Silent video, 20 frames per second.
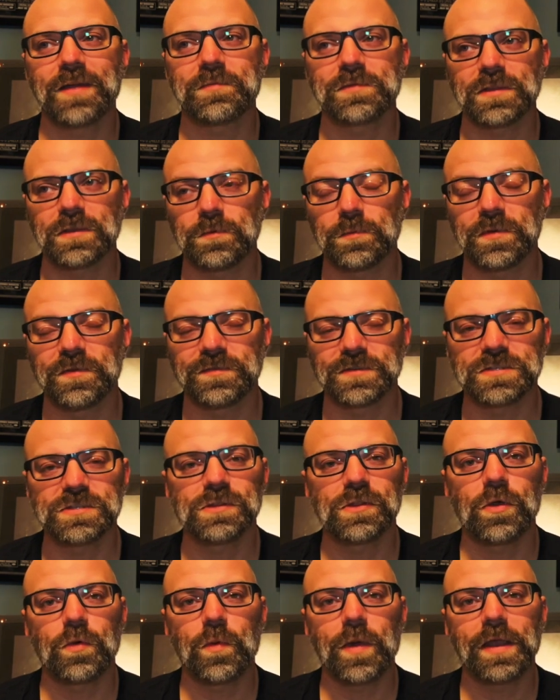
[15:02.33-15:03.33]
a little bit of a
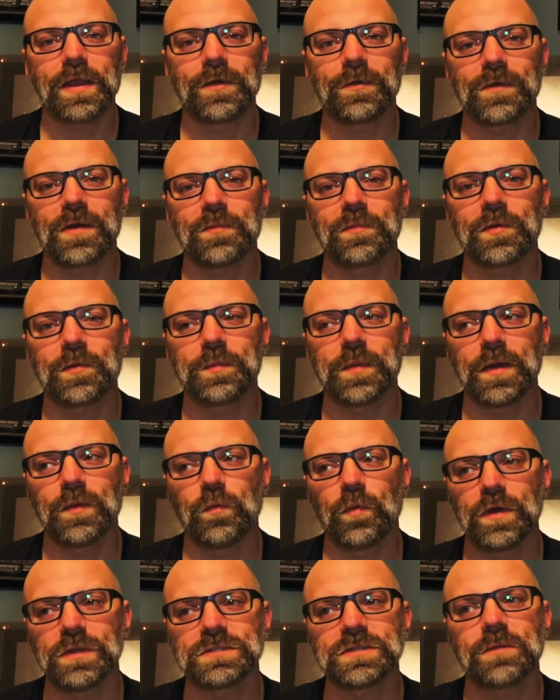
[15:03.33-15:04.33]
slow waker upper, but
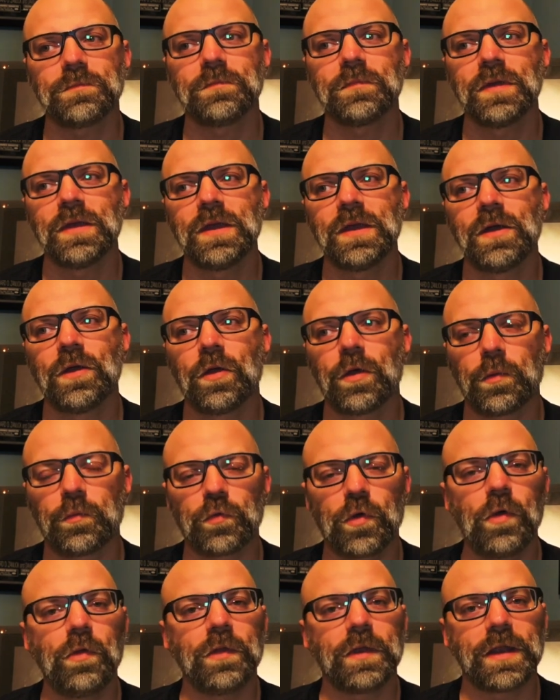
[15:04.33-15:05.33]
once I'm
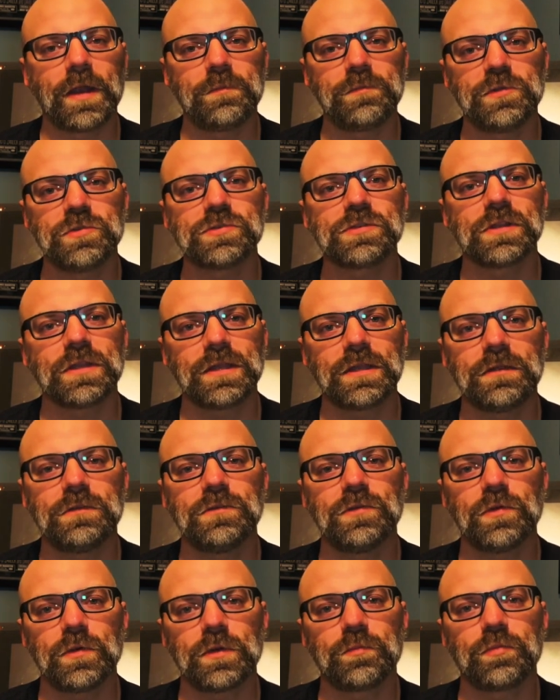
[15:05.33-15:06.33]
rolling, I'm usually
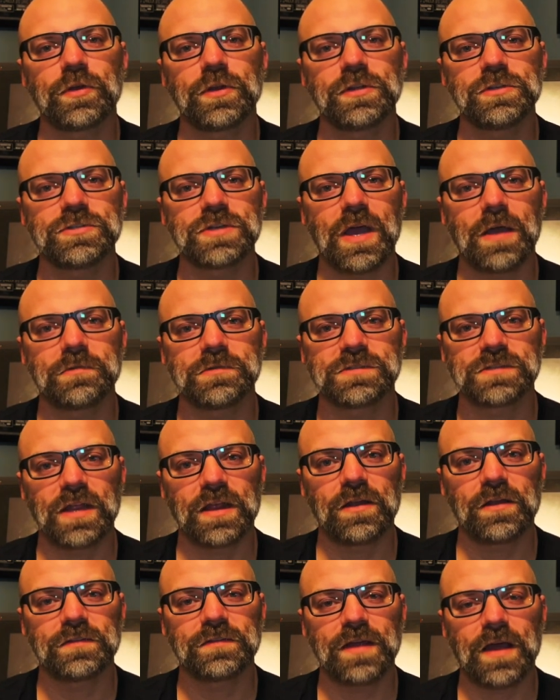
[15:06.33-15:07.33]
doing a pretty good job of staying
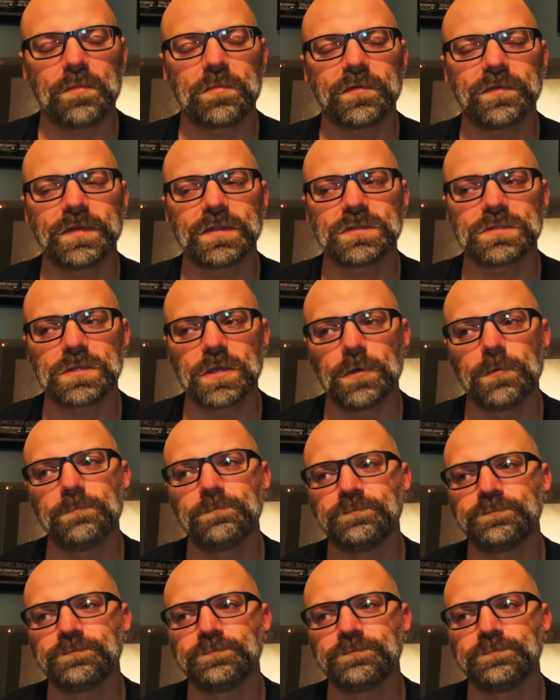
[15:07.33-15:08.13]
on top of it. So